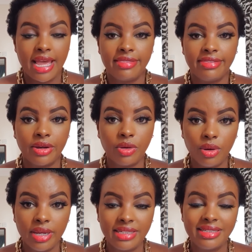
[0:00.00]
The
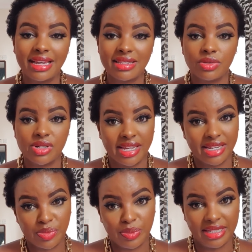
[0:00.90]
going does not
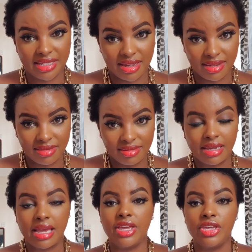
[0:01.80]
get better.
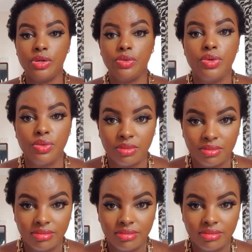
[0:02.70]
You do.